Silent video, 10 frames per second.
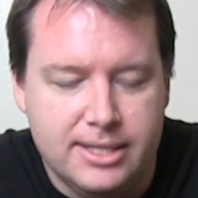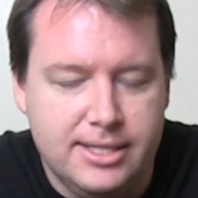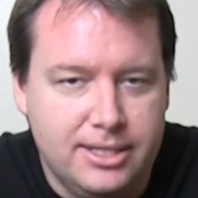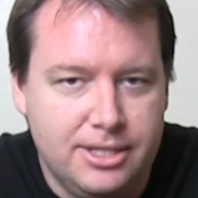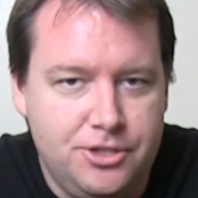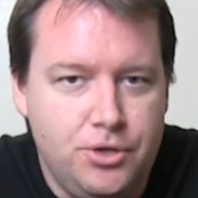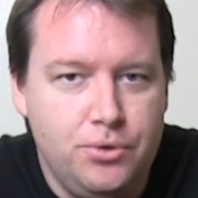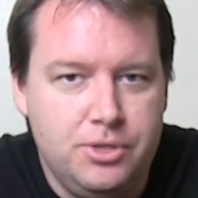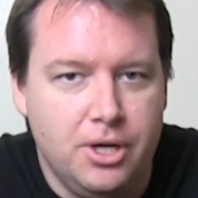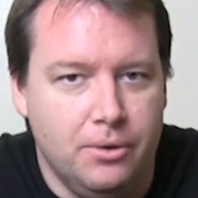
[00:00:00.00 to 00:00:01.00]
It's actually
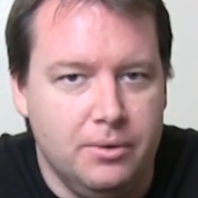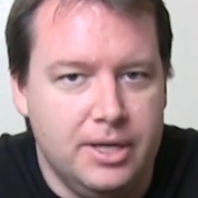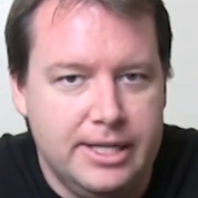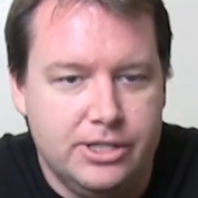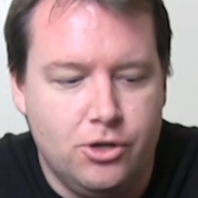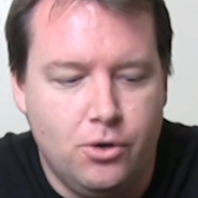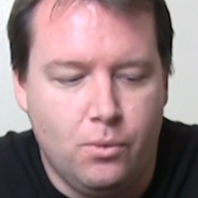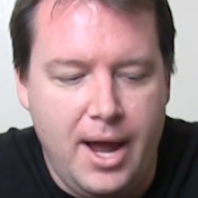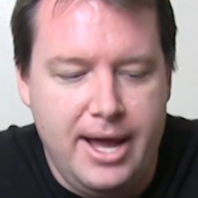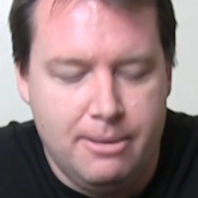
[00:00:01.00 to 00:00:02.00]
two-toned. It's
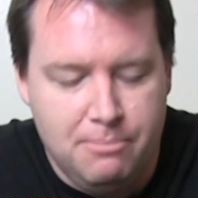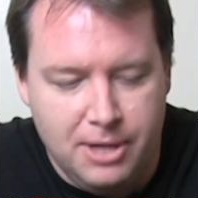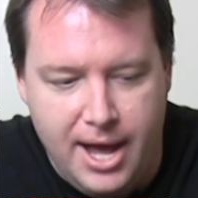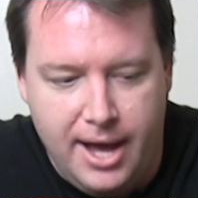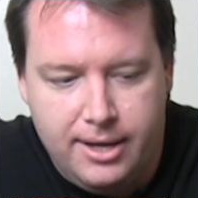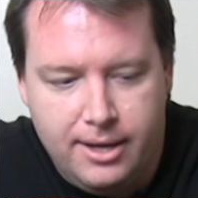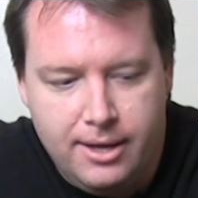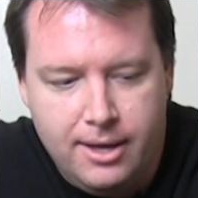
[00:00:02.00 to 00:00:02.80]
gray and black.